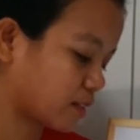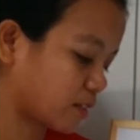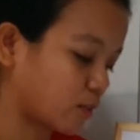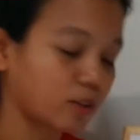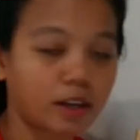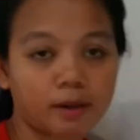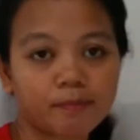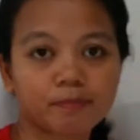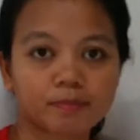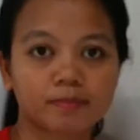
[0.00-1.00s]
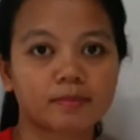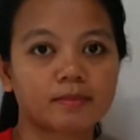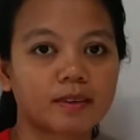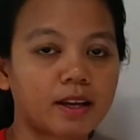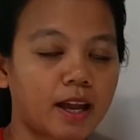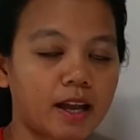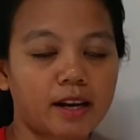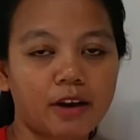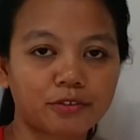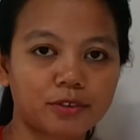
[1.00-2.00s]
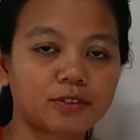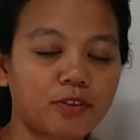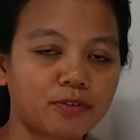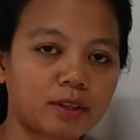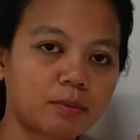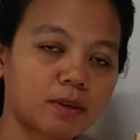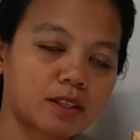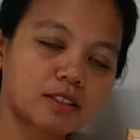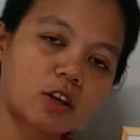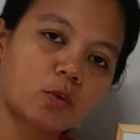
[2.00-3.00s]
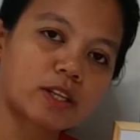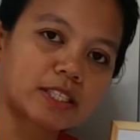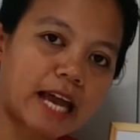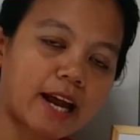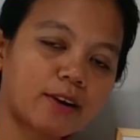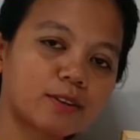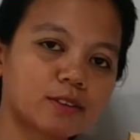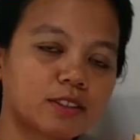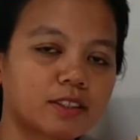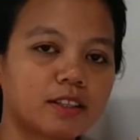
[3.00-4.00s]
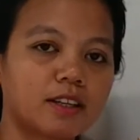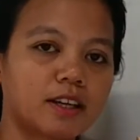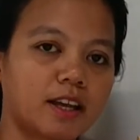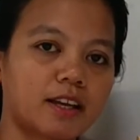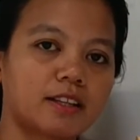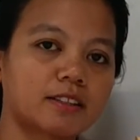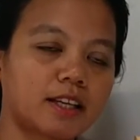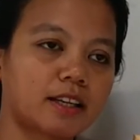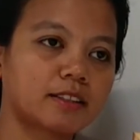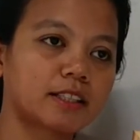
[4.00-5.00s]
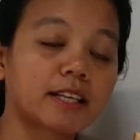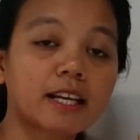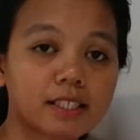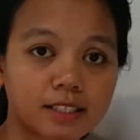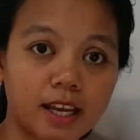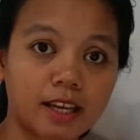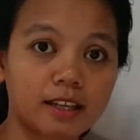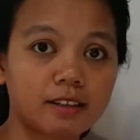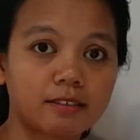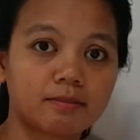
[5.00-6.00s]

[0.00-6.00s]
Okay? And after 15 minutes, I went out, and then the next day,